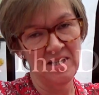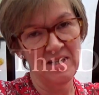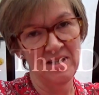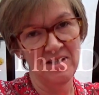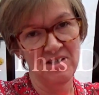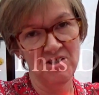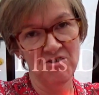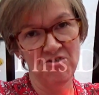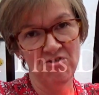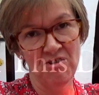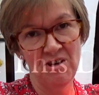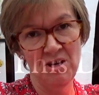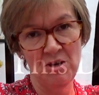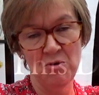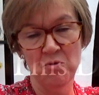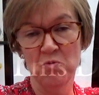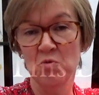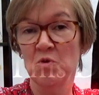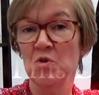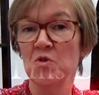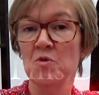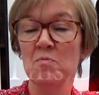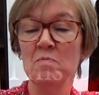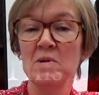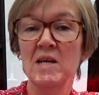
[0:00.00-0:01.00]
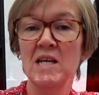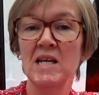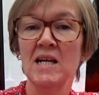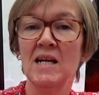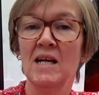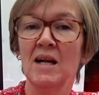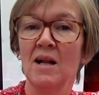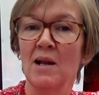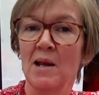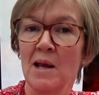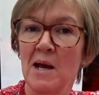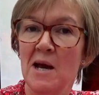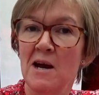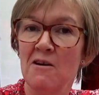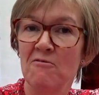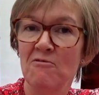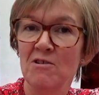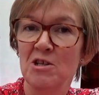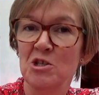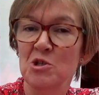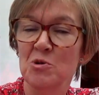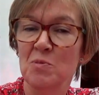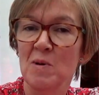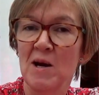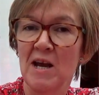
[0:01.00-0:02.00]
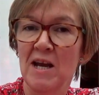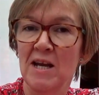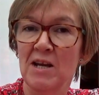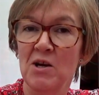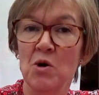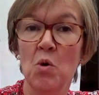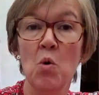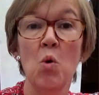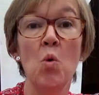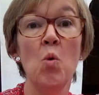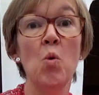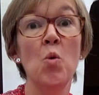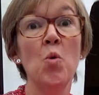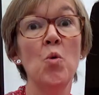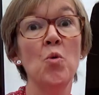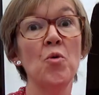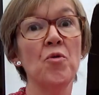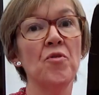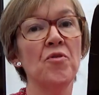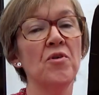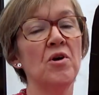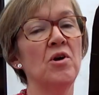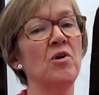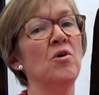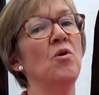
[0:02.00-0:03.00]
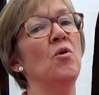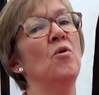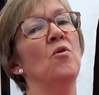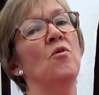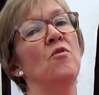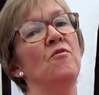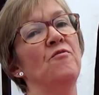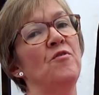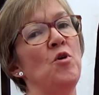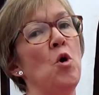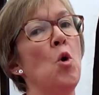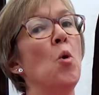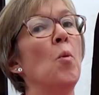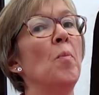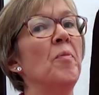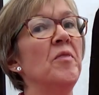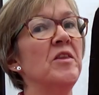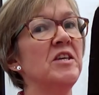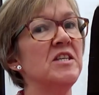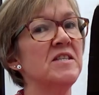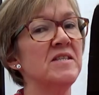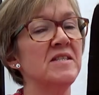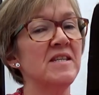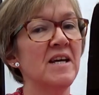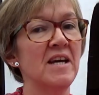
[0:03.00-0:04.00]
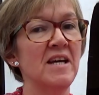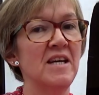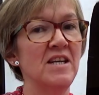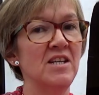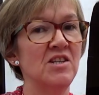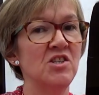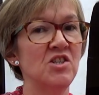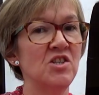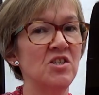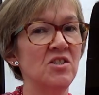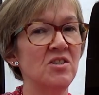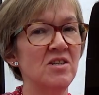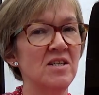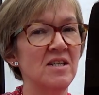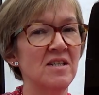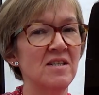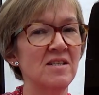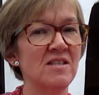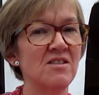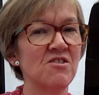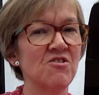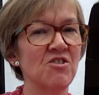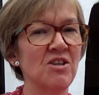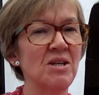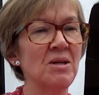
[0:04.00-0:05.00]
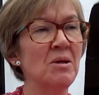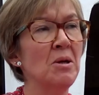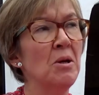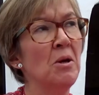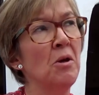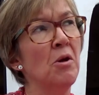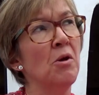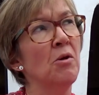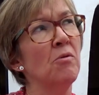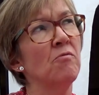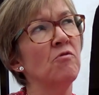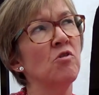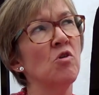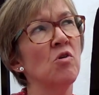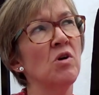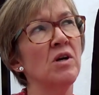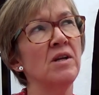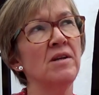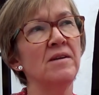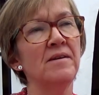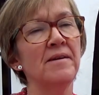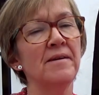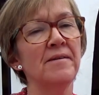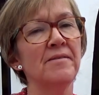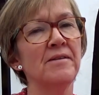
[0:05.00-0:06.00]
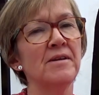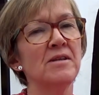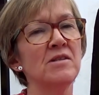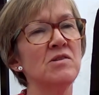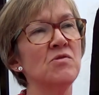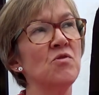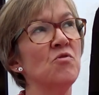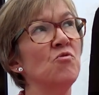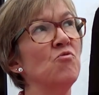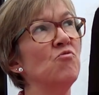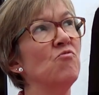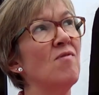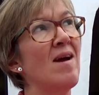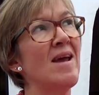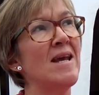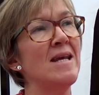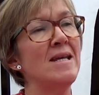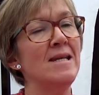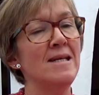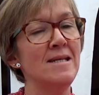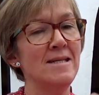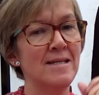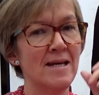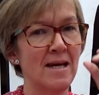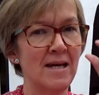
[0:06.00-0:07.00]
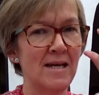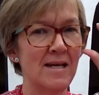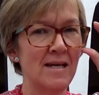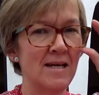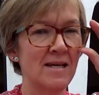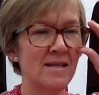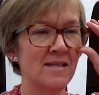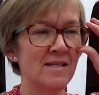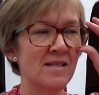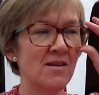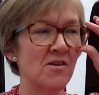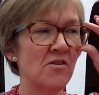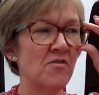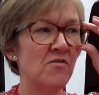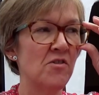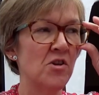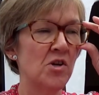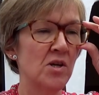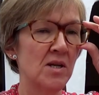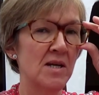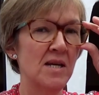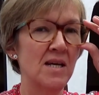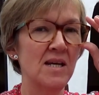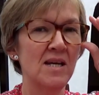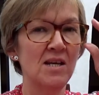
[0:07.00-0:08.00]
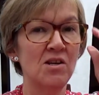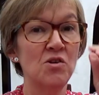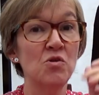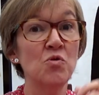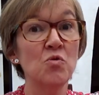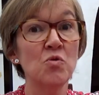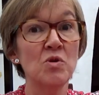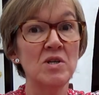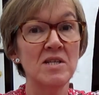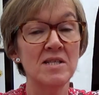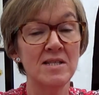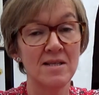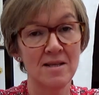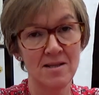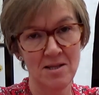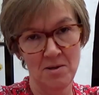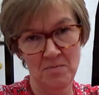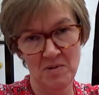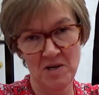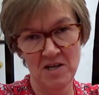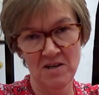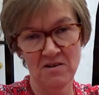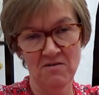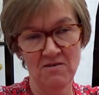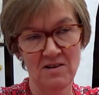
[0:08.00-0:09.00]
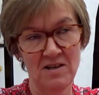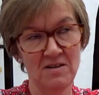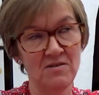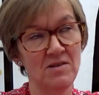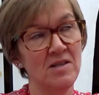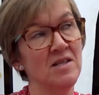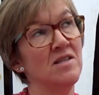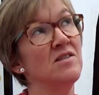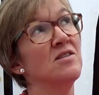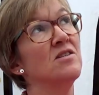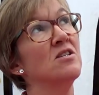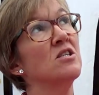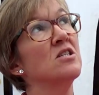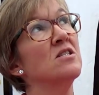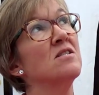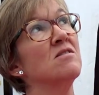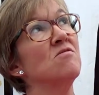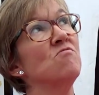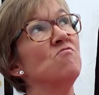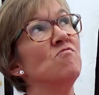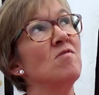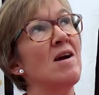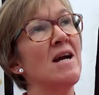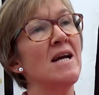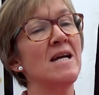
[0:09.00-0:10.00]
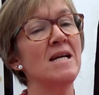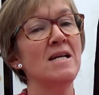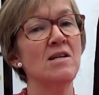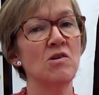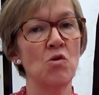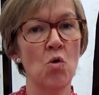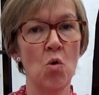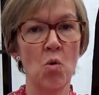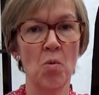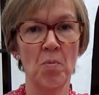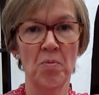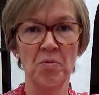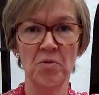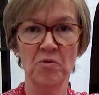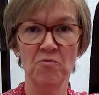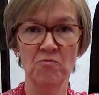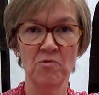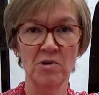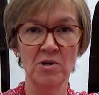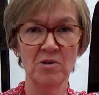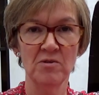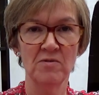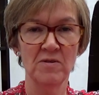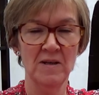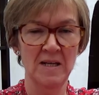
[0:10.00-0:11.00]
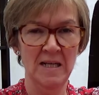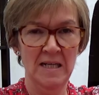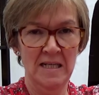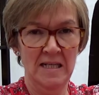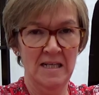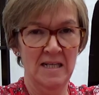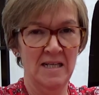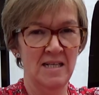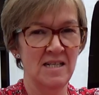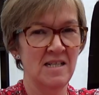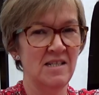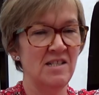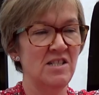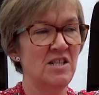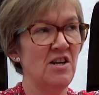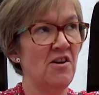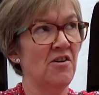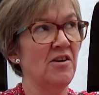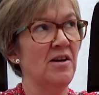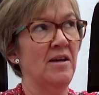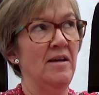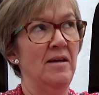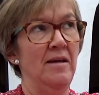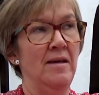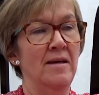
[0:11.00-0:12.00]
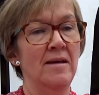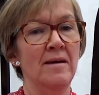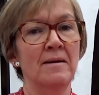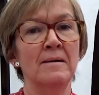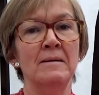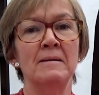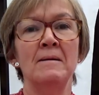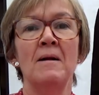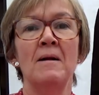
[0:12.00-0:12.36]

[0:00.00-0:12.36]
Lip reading: History with me, Claire Ridgway, author of On This Day in Tudor History. We've got another sort of rainy day here, so if you can hear noise in the background, it's just the rain on the roof. Yucky.